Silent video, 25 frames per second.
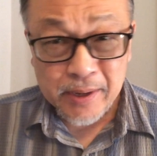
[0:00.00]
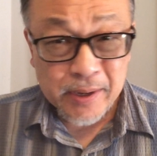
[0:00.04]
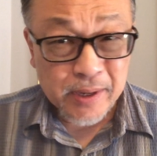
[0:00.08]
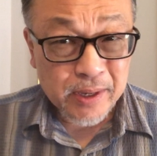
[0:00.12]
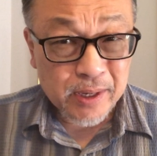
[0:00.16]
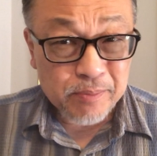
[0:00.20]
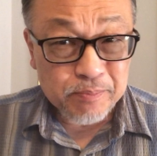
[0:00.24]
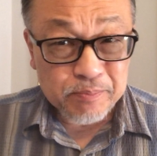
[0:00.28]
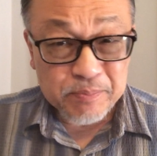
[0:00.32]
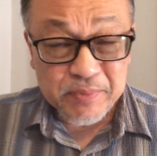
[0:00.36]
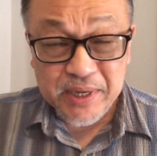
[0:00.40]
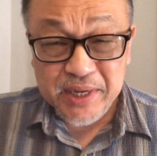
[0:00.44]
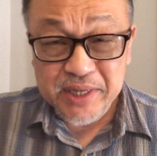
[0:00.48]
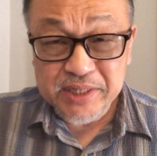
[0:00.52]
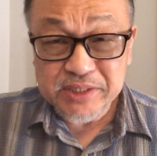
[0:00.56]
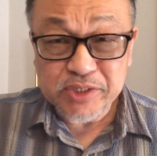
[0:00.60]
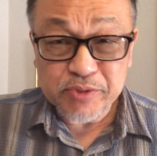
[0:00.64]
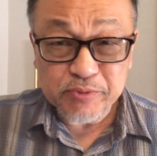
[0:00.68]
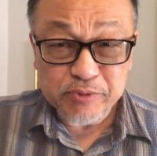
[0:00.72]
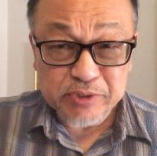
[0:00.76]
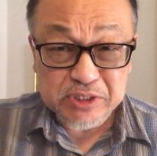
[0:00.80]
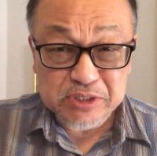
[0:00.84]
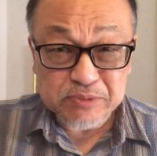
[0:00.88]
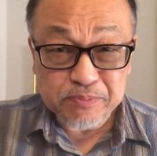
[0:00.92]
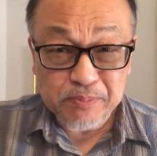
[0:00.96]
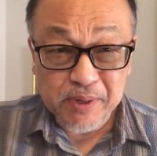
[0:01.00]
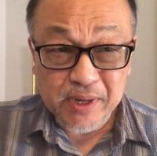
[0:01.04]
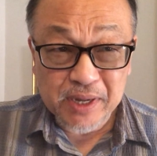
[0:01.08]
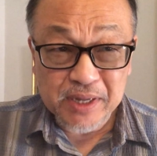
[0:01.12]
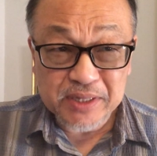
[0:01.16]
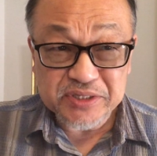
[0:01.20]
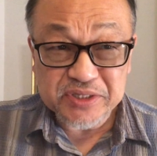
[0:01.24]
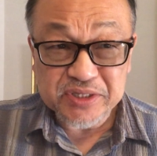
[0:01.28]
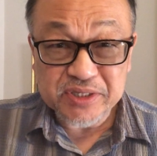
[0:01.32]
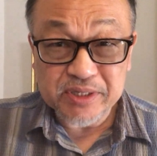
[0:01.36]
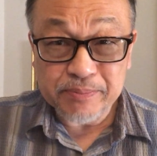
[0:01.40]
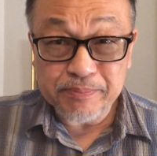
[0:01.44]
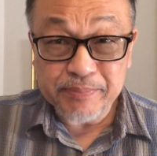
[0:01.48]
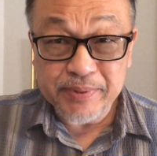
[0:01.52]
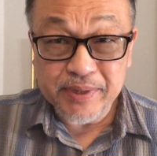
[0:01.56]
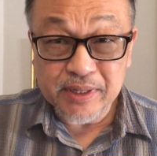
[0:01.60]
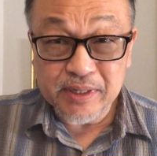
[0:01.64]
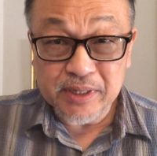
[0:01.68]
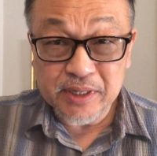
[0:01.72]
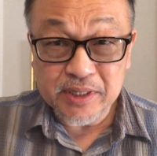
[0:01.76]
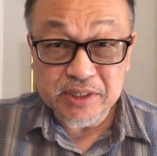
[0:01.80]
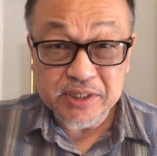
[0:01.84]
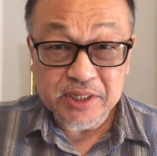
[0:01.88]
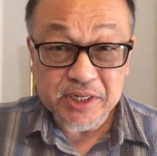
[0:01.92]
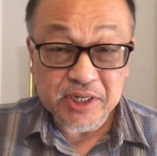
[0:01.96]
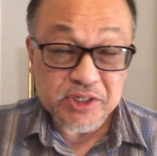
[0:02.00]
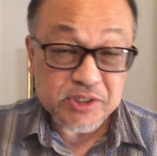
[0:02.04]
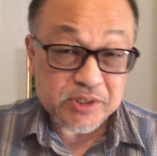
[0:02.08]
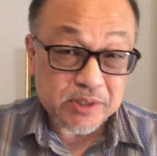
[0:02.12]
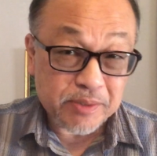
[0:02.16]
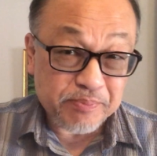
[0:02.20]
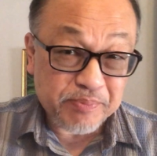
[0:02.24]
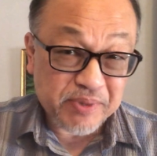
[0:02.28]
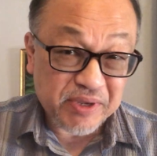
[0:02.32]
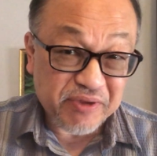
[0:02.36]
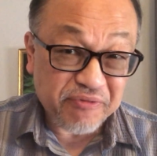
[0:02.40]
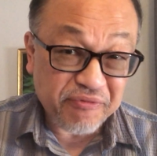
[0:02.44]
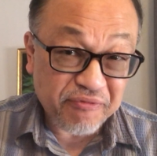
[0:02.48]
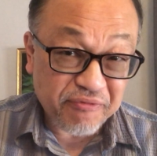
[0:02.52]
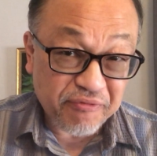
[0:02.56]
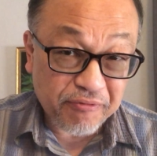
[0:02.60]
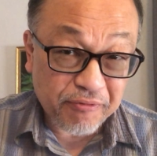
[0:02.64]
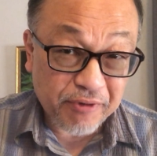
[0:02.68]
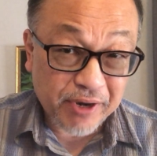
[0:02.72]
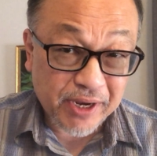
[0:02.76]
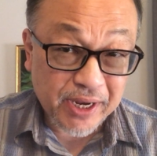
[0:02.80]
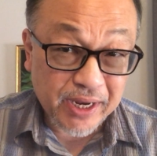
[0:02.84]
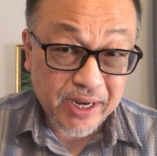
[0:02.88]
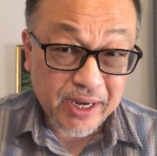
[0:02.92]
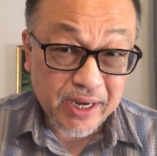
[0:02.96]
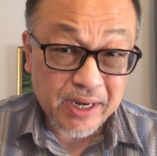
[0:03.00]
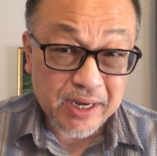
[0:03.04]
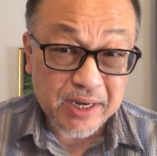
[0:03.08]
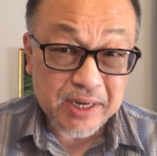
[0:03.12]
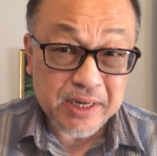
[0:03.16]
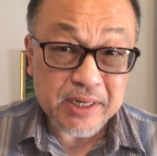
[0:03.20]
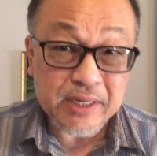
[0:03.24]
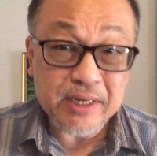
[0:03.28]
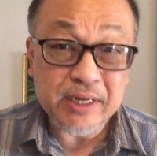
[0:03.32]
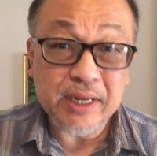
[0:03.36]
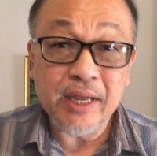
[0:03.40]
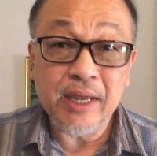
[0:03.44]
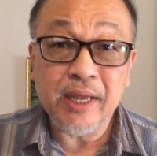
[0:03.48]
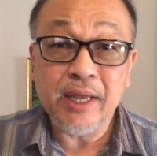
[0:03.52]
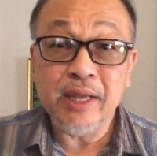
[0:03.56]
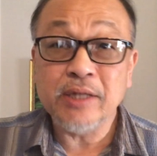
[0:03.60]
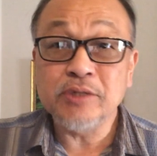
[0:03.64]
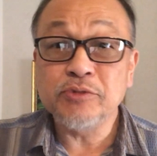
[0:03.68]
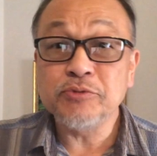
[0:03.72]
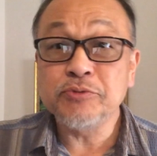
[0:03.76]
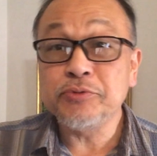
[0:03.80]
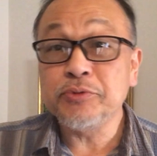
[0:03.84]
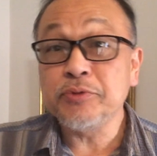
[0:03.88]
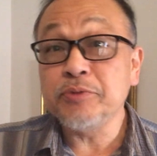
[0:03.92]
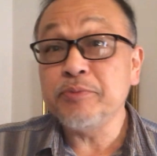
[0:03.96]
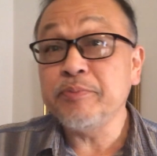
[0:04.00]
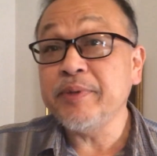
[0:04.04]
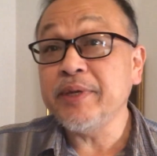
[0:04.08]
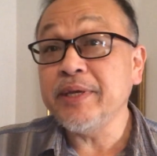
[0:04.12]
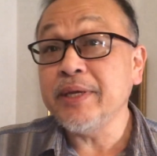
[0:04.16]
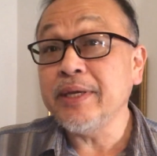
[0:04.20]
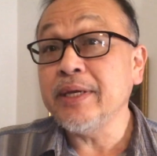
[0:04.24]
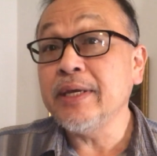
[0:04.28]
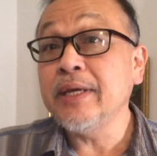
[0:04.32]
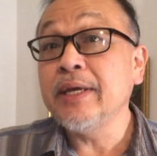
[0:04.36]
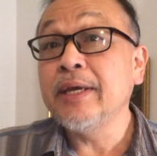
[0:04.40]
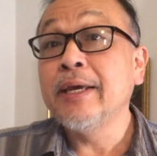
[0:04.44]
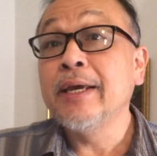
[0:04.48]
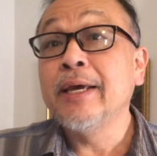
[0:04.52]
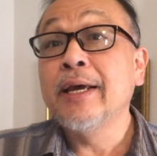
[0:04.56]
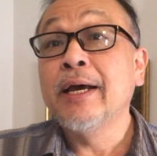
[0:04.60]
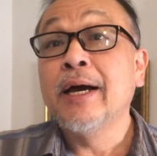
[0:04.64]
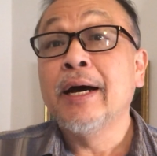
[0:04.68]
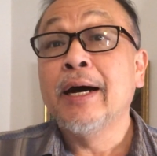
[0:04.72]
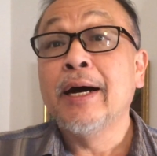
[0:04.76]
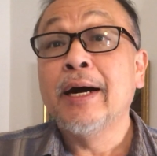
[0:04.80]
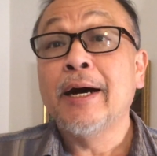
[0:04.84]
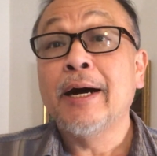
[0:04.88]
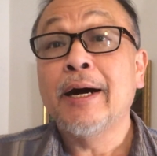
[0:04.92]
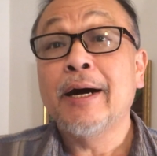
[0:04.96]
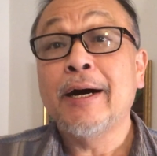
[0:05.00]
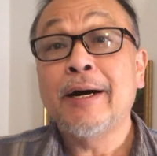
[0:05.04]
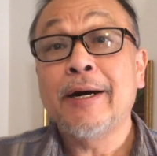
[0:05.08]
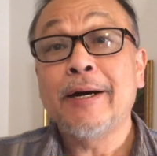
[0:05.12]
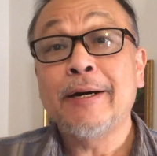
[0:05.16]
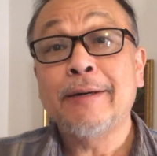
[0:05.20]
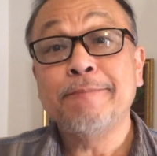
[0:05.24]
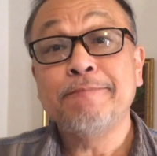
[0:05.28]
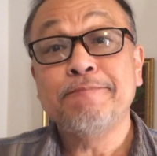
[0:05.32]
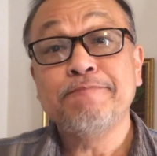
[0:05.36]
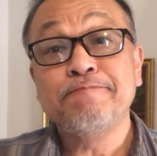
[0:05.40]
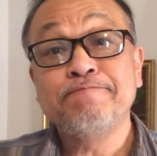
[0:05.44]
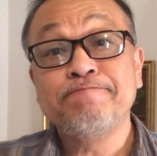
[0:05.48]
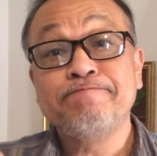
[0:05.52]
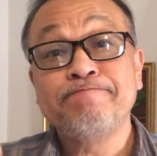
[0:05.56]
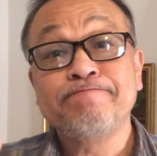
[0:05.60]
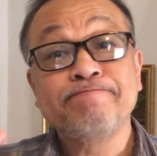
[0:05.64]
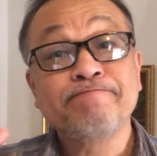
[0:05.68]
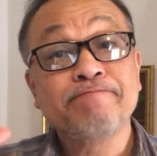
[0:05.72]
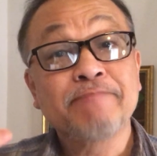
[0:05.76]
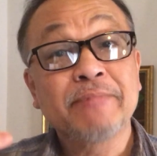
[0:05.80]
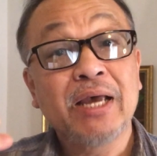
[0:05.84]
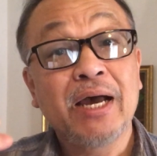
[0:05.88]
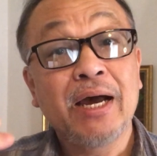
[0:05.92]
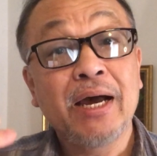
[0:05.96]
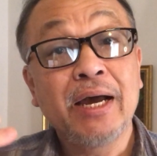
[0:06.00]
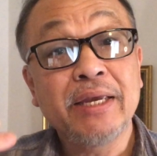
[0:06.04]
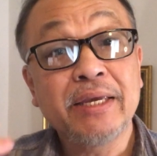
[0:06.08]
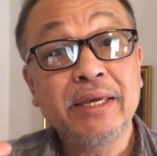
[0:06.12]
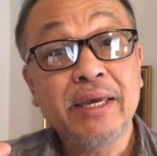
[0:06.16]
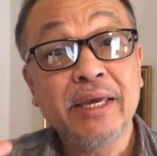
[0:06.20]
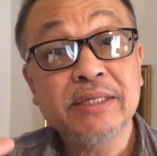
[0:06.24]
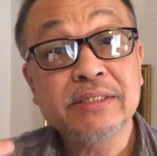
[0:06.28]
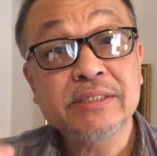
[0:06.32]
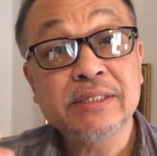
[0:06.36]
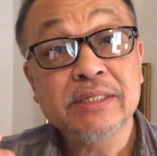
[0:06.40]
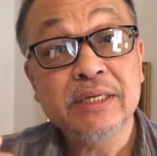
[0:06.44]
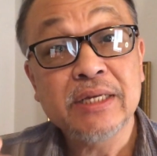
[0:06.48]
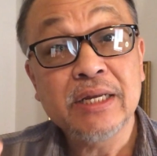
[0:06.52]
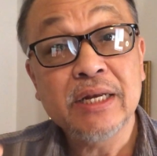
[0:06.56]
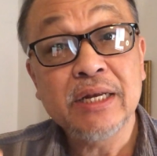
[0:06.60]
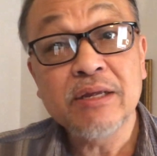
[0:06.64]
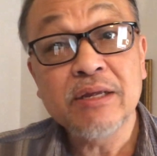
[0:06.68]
It means the responsibility to be freed and to be, I guess,